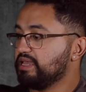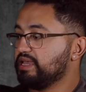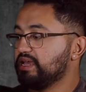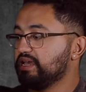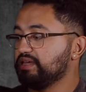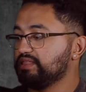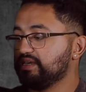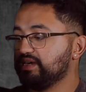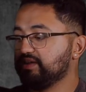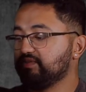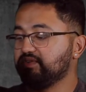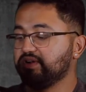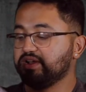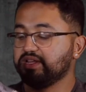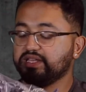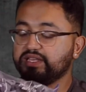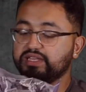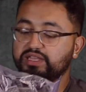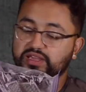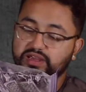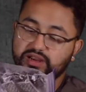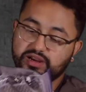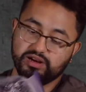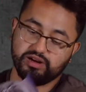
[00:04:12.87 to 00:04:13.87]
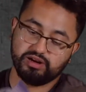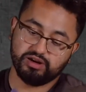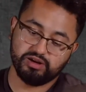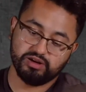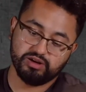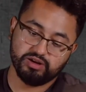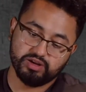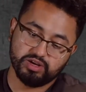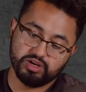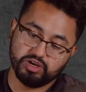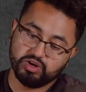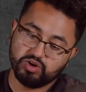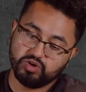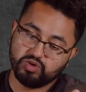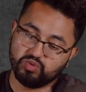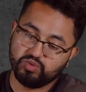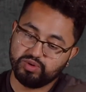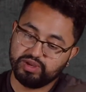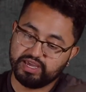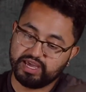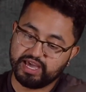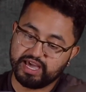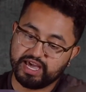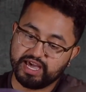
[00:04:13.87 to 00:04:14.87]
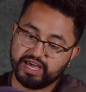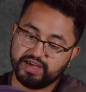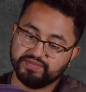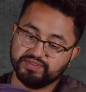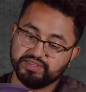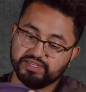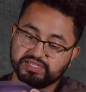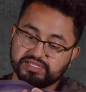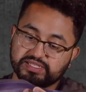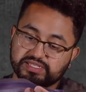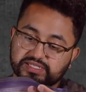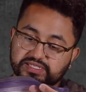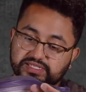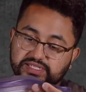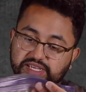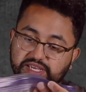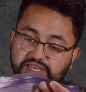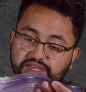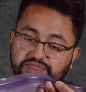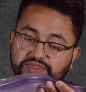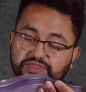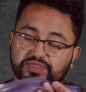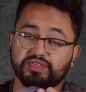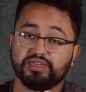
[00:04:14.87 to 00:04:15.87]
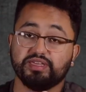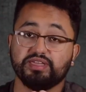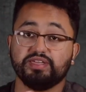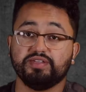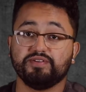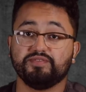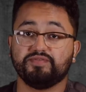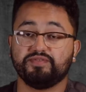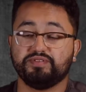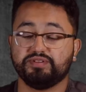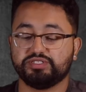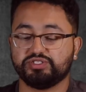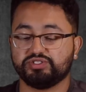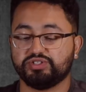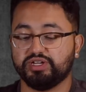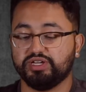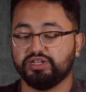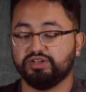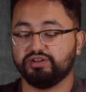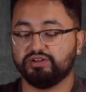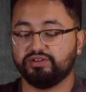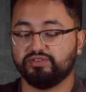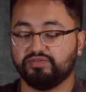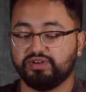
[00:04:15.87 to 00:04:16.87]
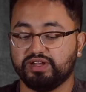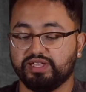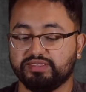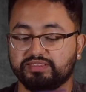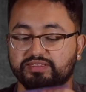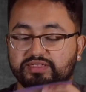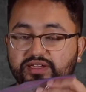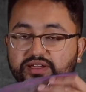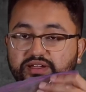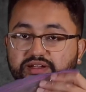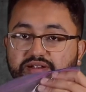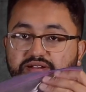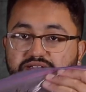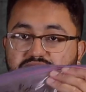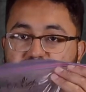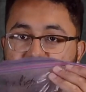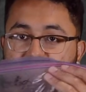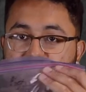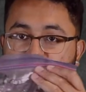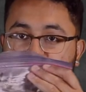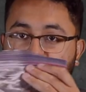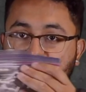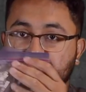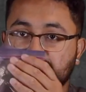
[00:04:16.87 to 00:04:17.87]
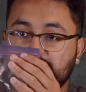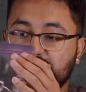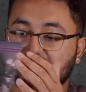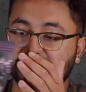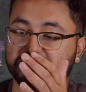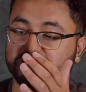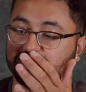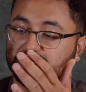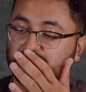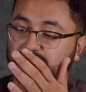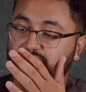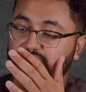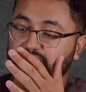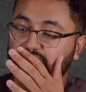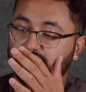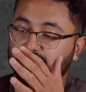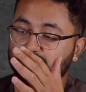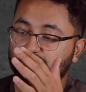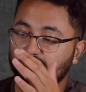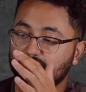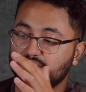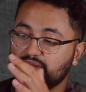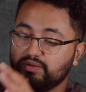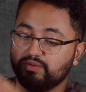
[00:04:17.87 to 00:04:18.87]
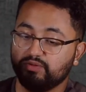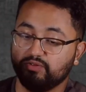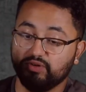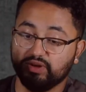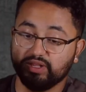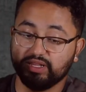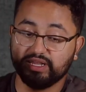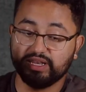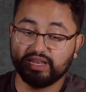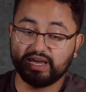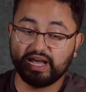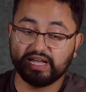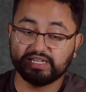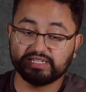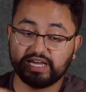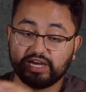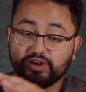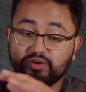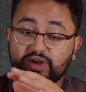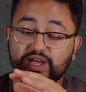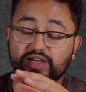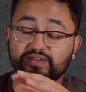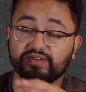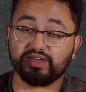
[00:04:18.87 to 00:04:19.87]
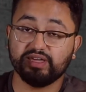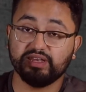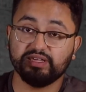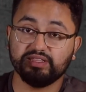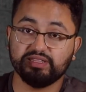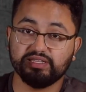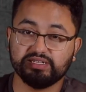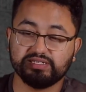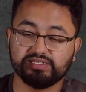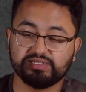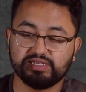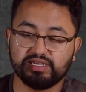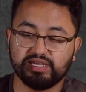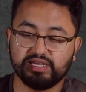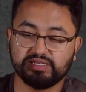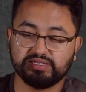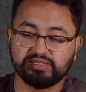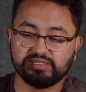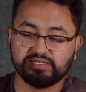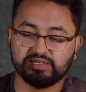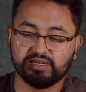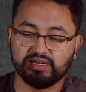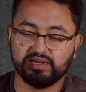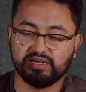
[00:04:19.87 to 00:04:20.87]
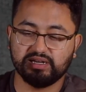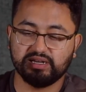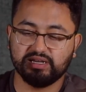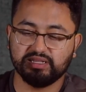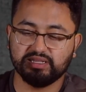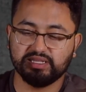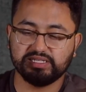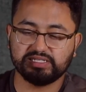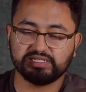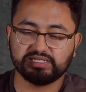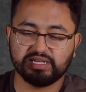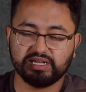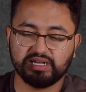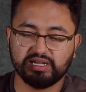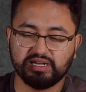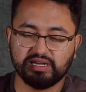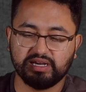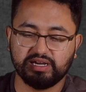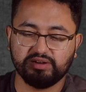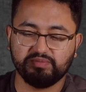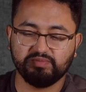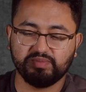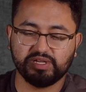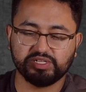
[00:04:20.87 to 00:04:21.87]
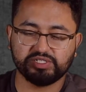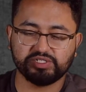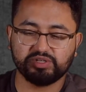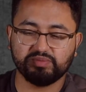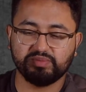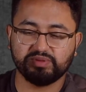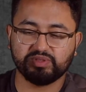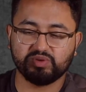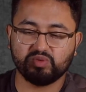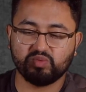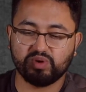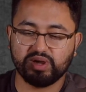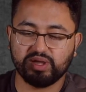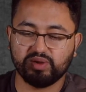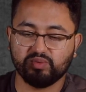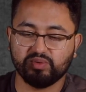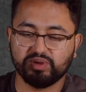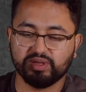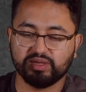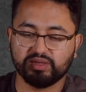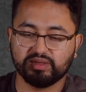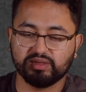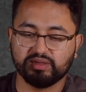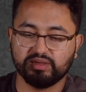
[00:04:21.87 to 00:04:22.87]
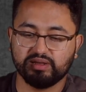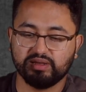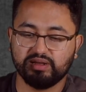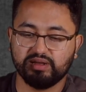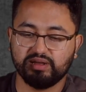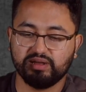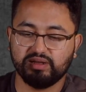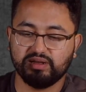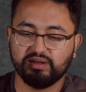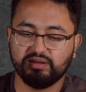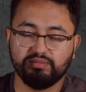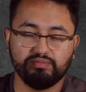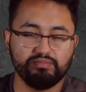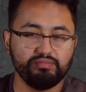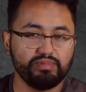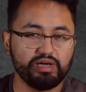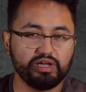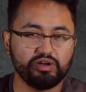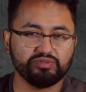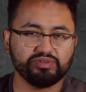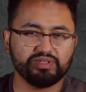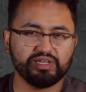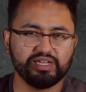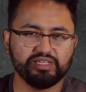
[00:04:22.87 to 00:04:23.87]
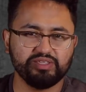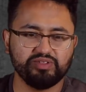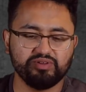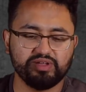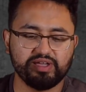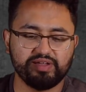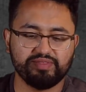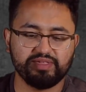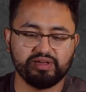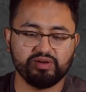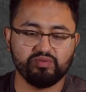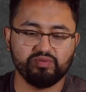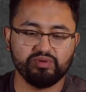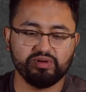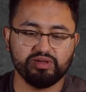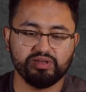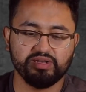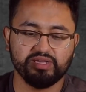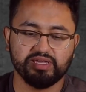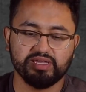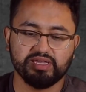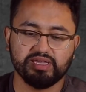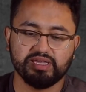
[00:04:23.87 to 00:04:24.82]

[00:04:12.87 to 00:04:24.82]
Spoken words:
And then right here, we have the Sith Infiltrator right there. So this is actually really nice. I don't have any of these sets. At least, I'm not sure about the White Wing. I don't think I do have that one.